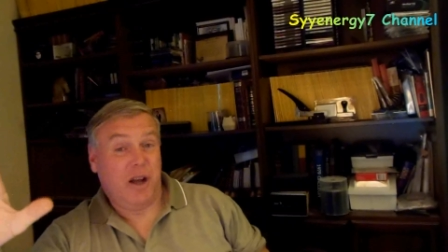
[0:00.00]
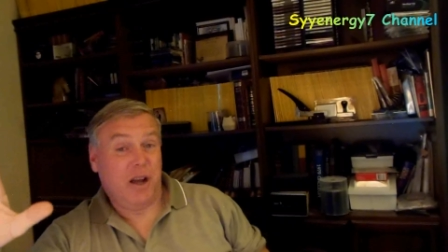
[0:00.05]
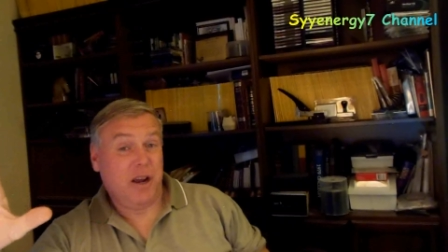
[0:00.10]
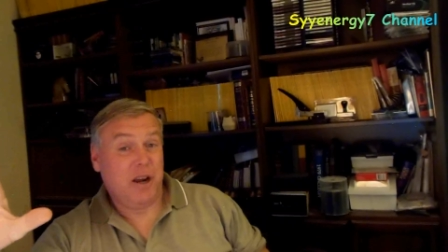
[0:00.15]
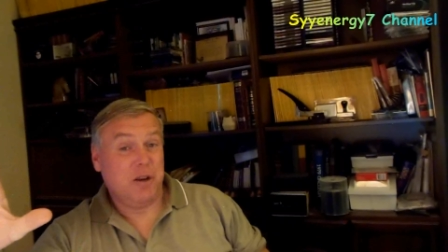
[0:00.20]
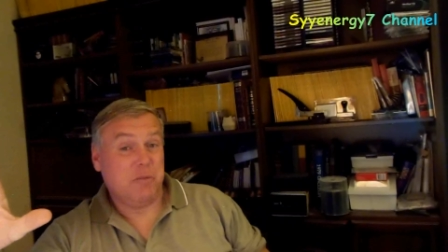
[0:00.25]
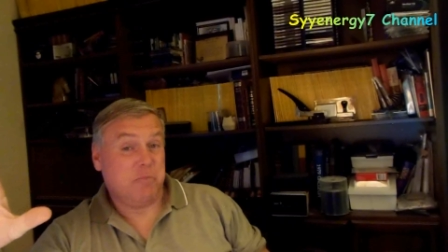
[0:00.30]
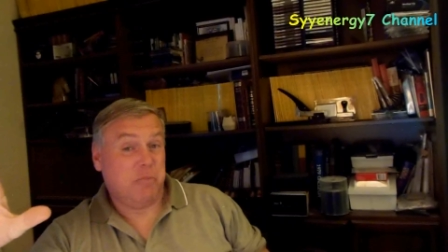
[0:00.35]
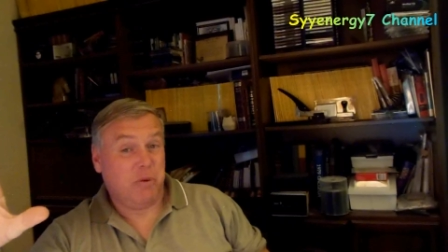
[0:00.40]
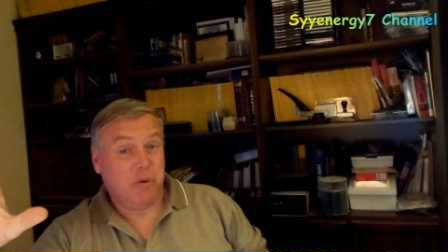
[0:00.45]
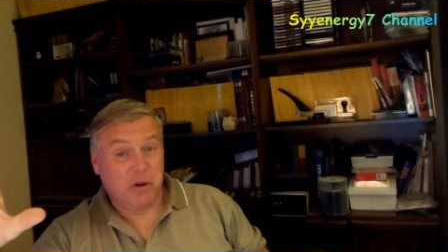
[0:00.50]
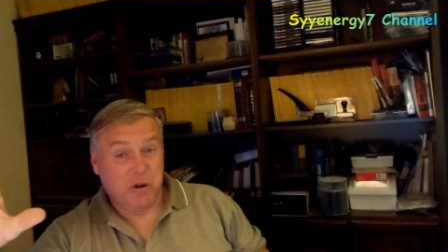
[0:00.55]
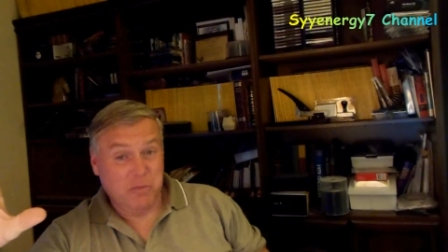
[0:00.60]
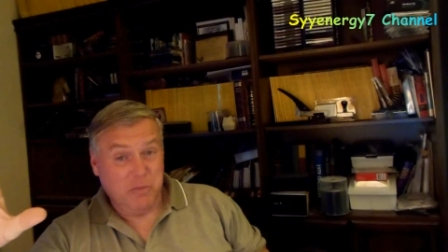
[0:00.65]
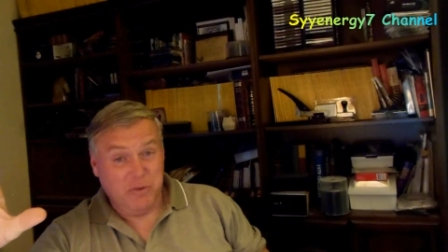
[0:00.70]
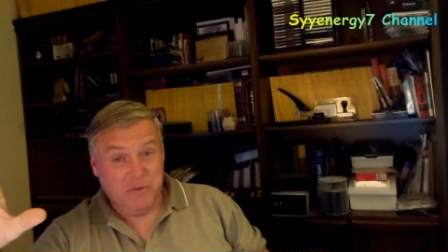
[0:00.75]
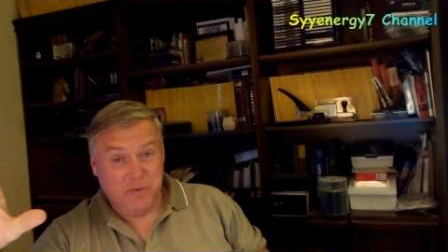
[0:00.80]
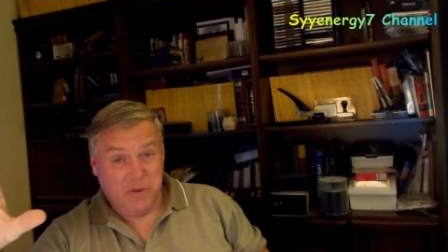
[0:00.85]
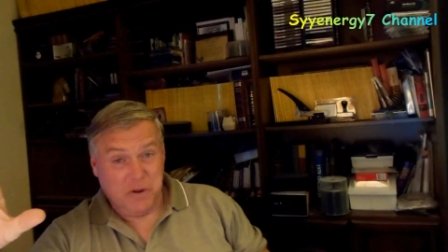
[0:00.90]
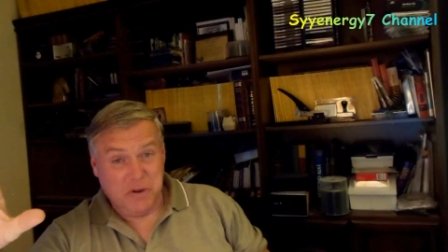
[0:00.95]
I got a
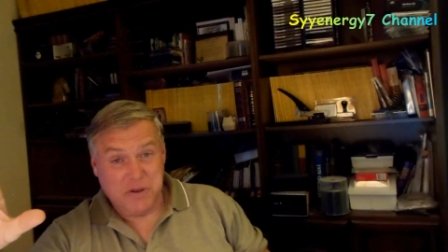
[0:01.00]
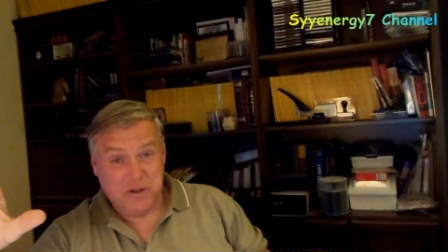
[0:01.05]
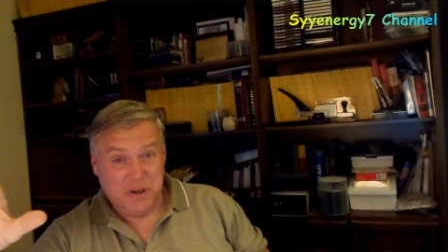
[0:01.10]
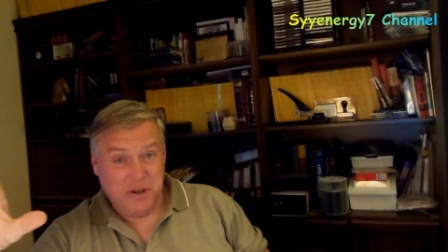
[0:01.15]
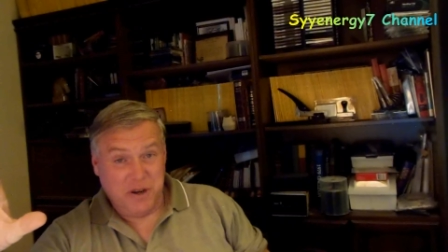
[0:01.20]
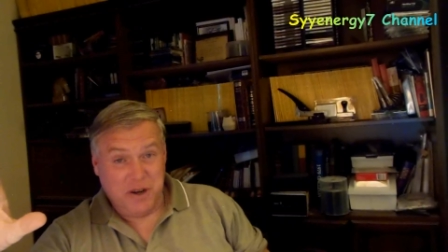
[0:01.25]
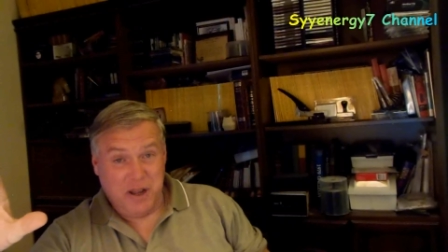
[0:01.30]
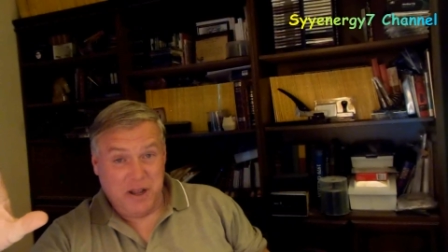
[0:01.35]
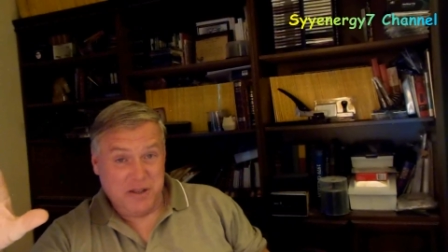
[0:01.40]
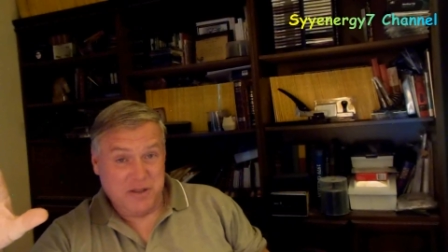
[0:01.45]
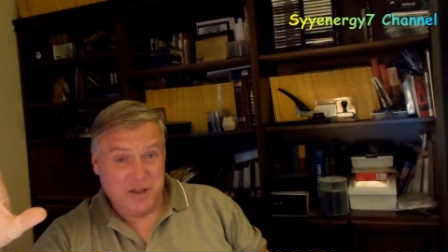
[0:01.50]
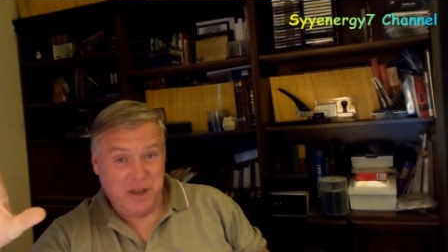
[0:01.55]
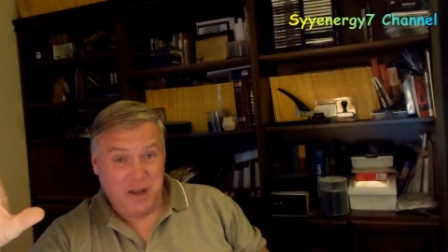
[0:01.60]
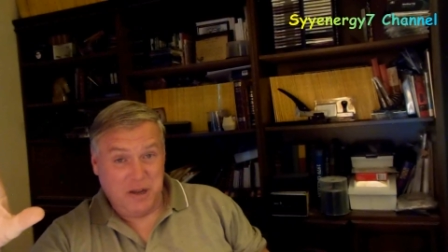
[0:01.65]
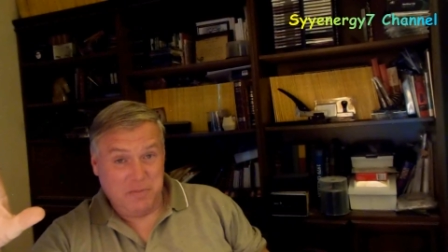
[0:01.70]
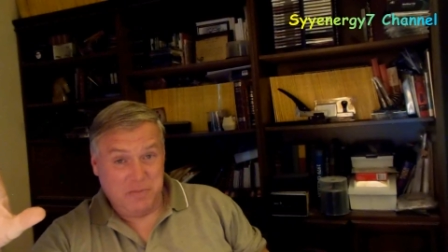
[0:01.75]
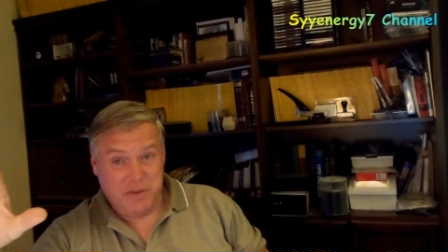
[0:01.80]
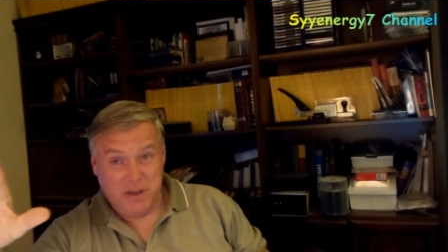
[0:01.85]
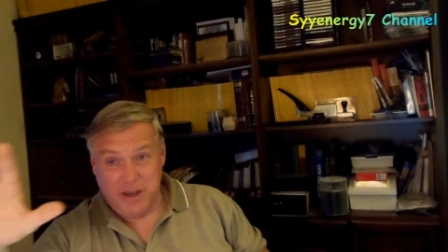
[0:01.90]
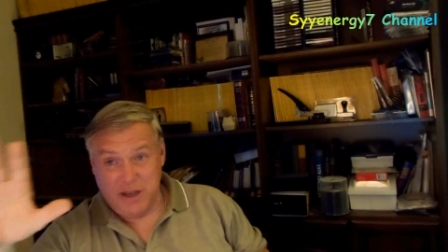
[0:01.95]
portable version of that
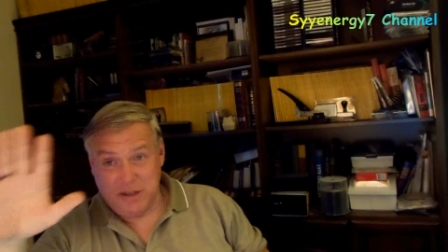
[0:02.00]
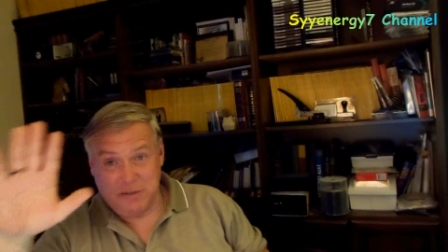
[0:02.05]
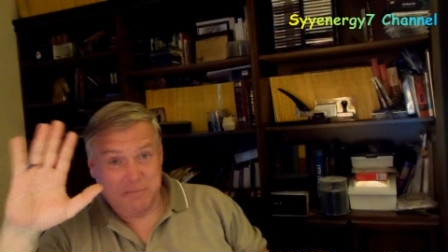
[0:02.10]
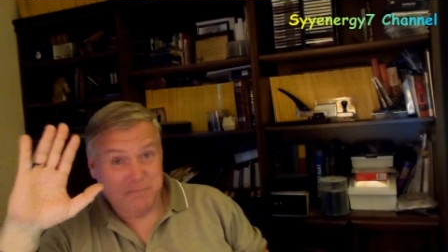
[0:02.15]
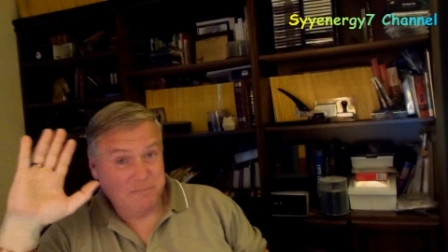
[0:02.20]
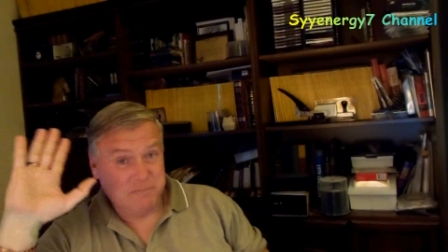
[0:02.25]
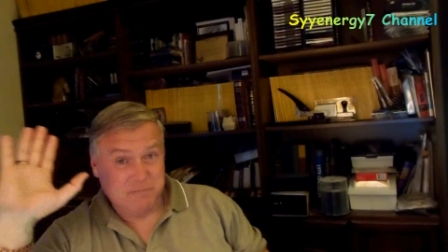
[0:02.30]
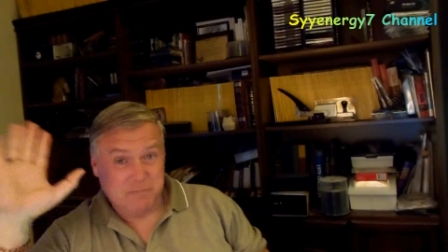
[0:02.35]
damn thing,